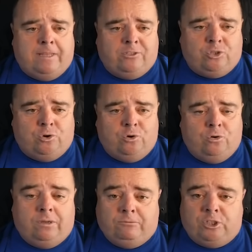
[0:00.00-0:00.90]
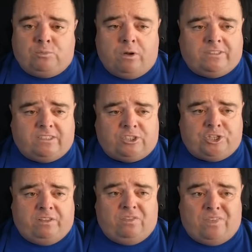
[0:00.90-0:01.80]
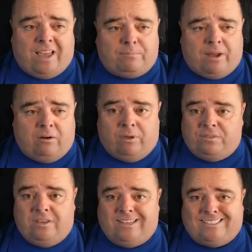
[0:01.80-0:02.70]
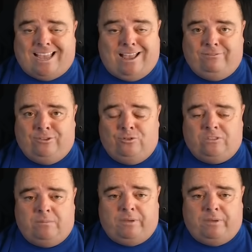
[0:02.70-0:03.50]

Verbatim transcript: So just wanted to share that part with you because I haven't used it